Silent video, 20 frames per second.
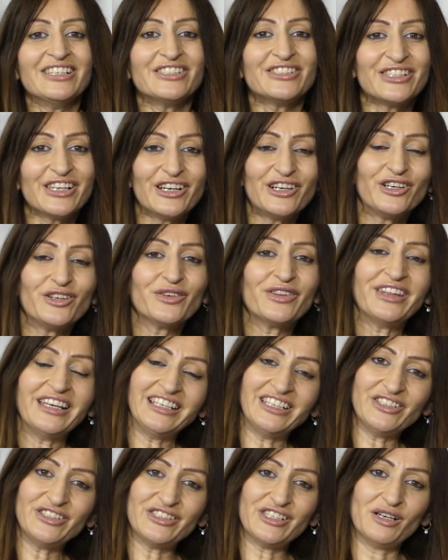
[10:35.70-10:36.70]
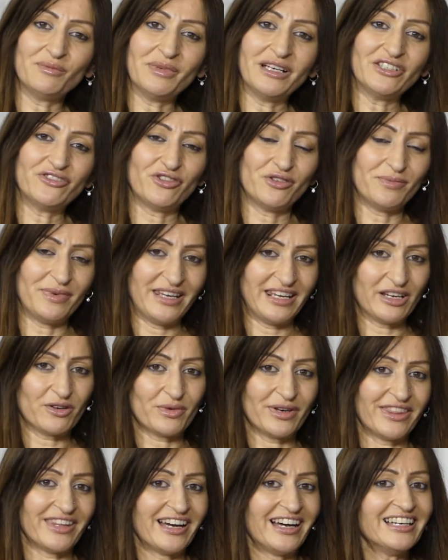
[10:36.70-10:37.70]
So thank you so much for being
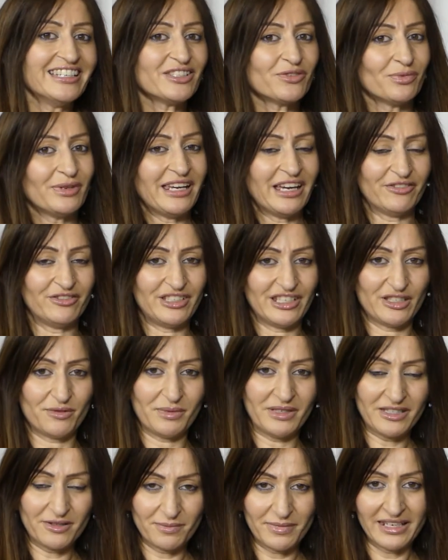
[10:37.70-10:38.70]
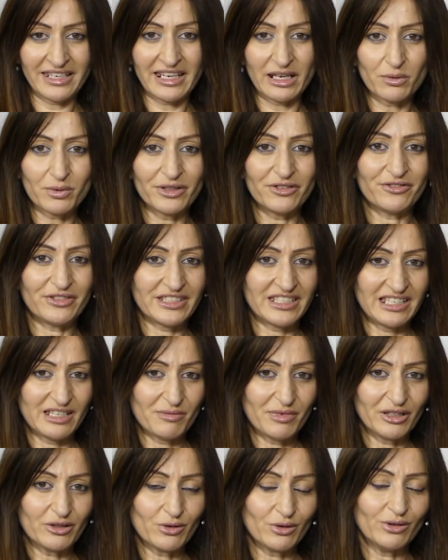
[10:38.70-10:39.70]
with us. We have just been speaking with
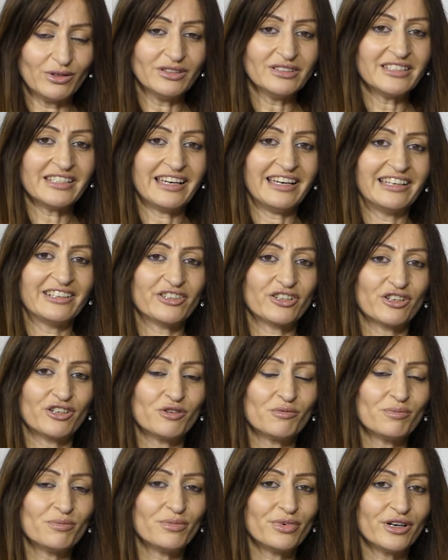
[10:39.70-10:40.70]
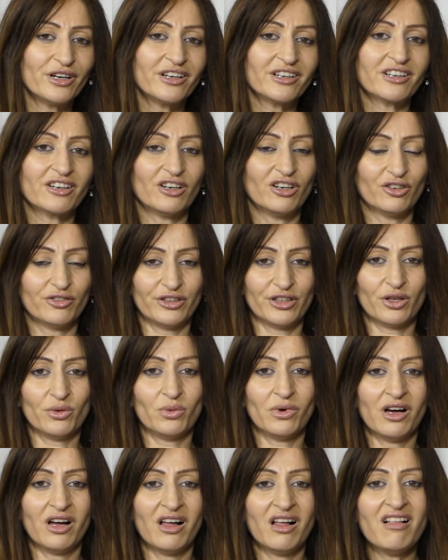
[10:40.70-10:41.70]
Fatima Gold and her book, Over the
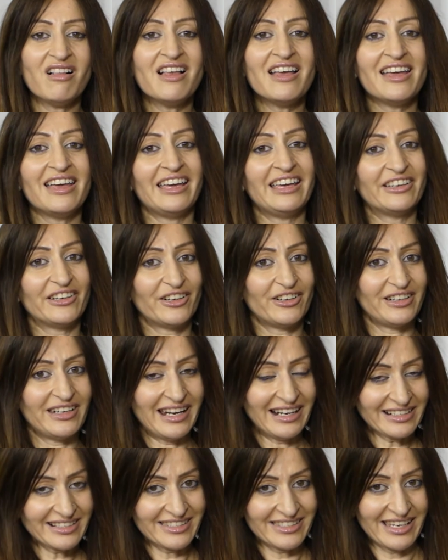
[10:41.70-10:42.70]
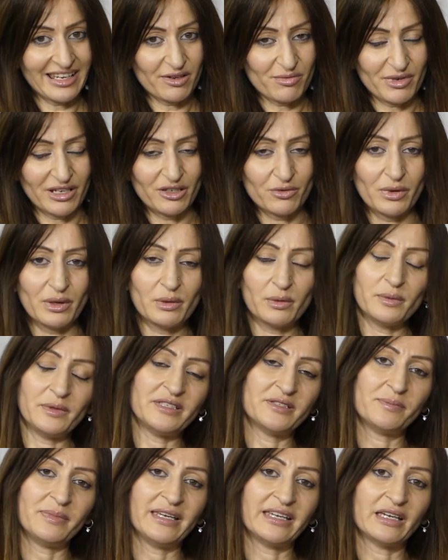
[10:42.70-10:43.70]
Wall. In our next segment, we will be
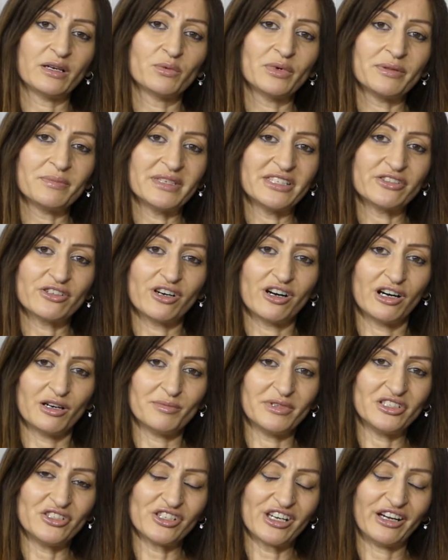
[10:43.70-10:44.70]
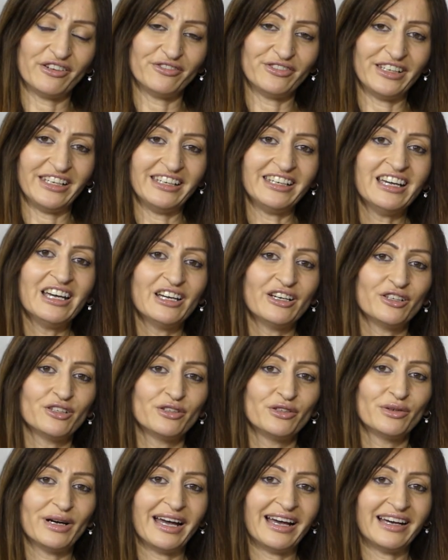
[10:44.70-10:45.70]
speaking with Mr. Arman Shafi,
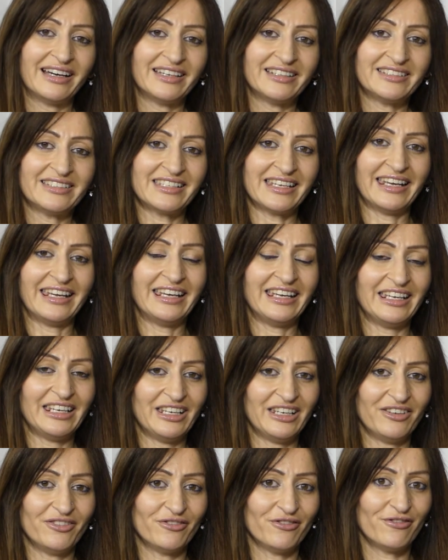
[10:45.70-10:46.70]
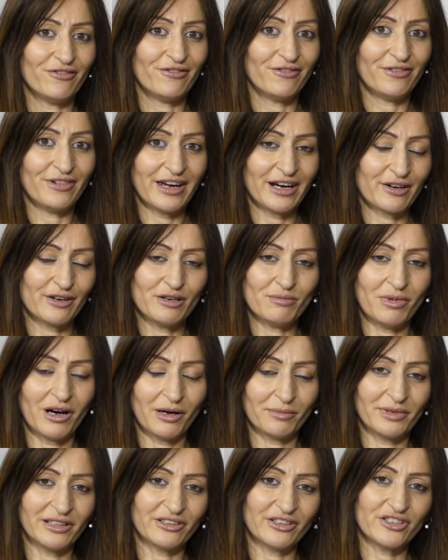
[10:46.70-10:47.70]
who had a very
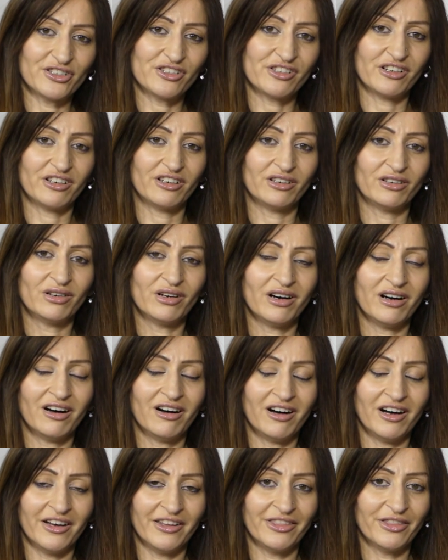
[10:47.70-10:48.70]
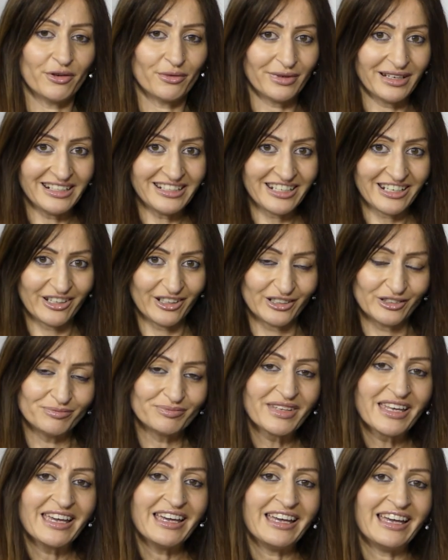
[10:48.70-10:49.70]
popular show on the radio.
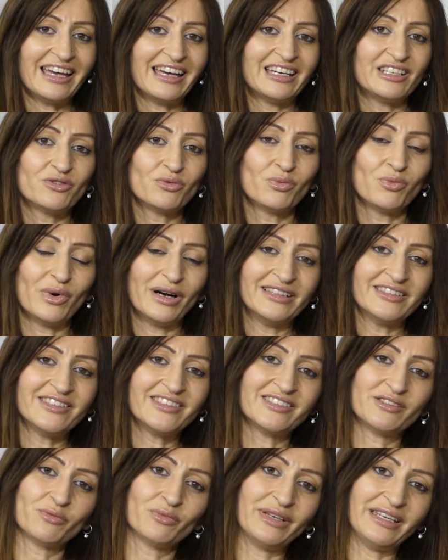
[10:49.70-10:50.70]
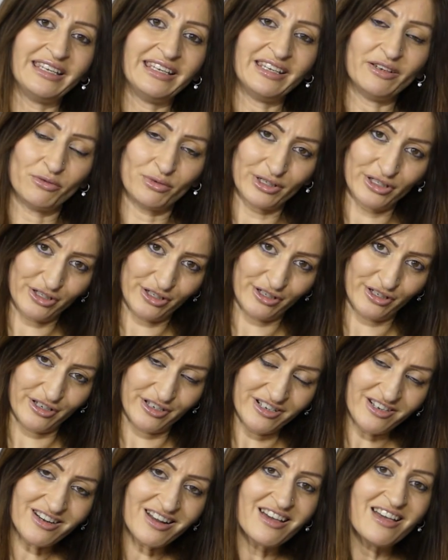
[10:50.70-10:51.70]
And once we
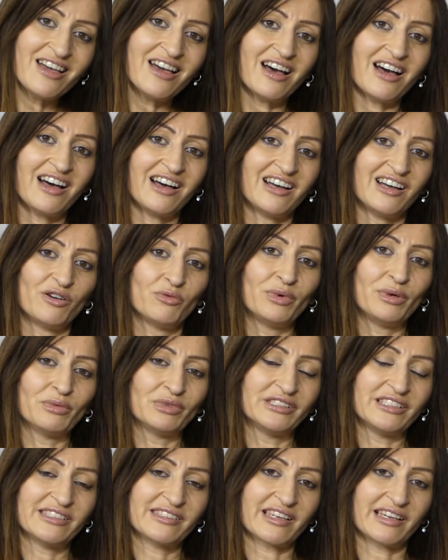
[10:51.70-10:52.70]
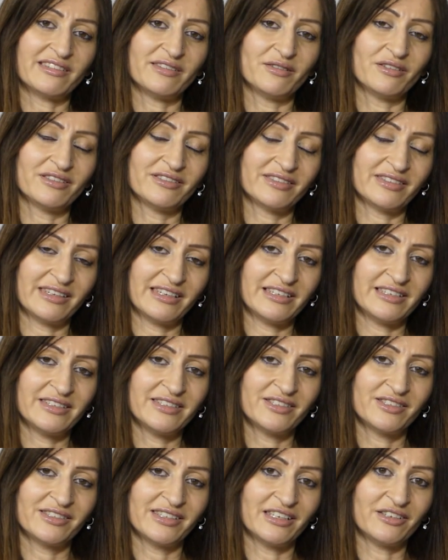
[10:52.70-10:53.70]
return, we will discuss
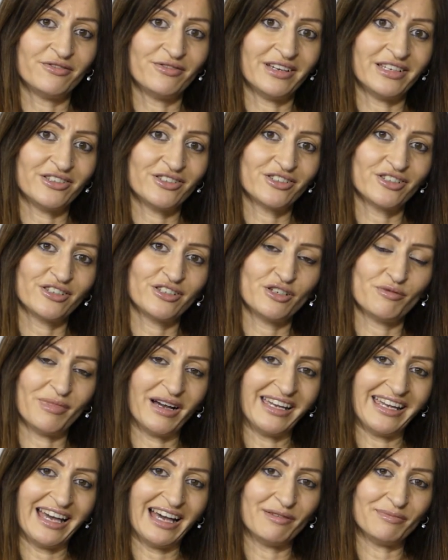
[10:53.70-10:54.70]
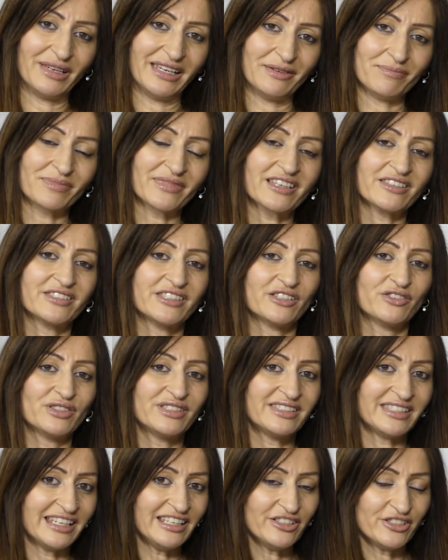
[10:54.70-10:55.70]
his adventure to Miami. So
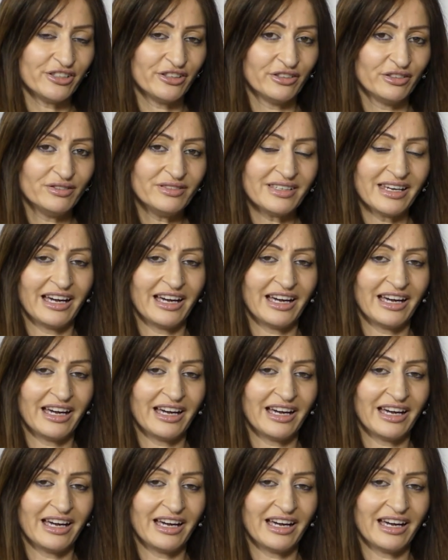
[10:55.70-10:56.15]
stay tuned.